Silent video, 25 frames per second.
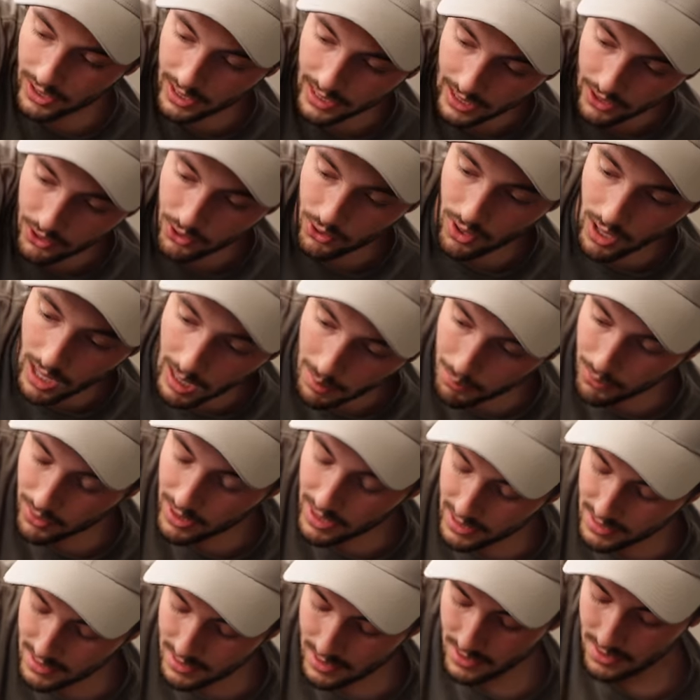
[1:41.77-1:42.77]
gotta get your
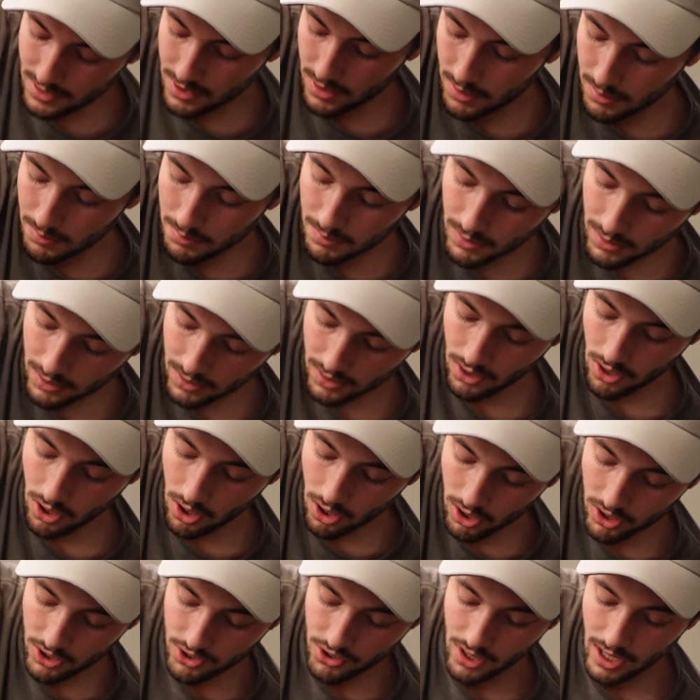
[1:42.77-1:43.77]
operating system,
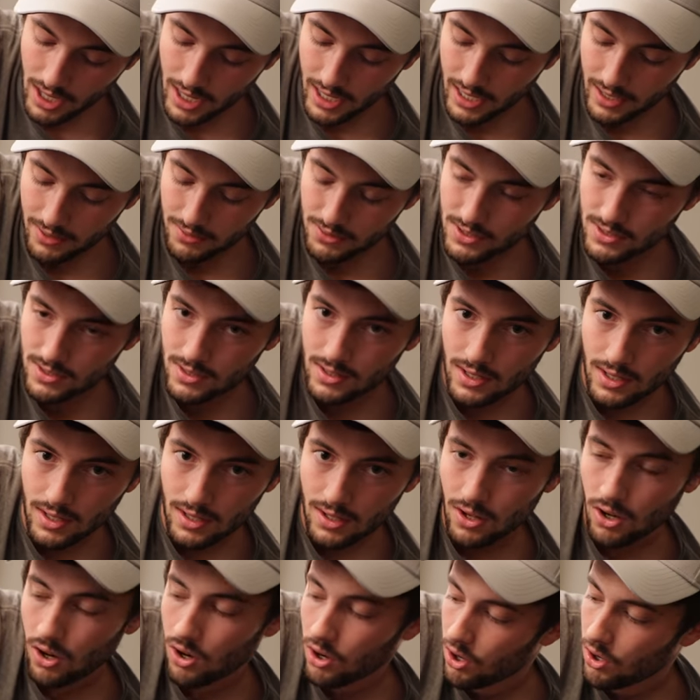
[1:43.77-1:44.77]
hard drives,
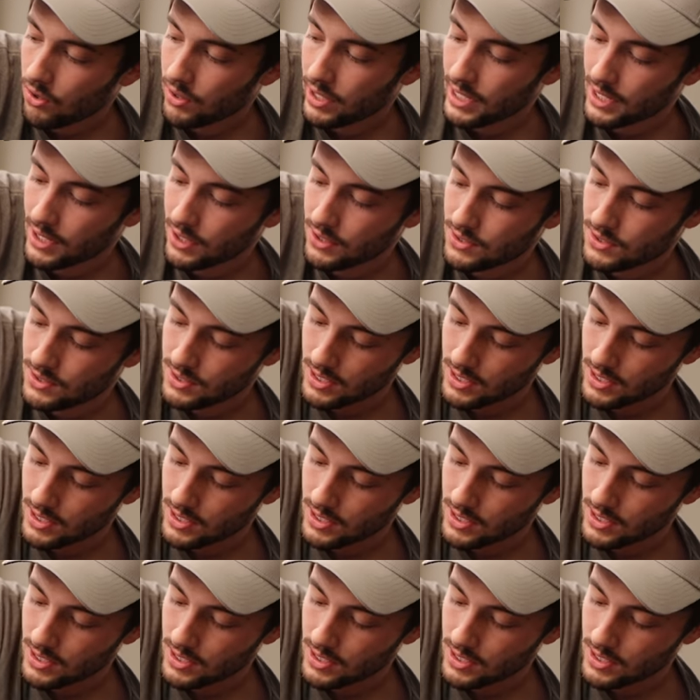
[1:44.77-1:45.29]
all that good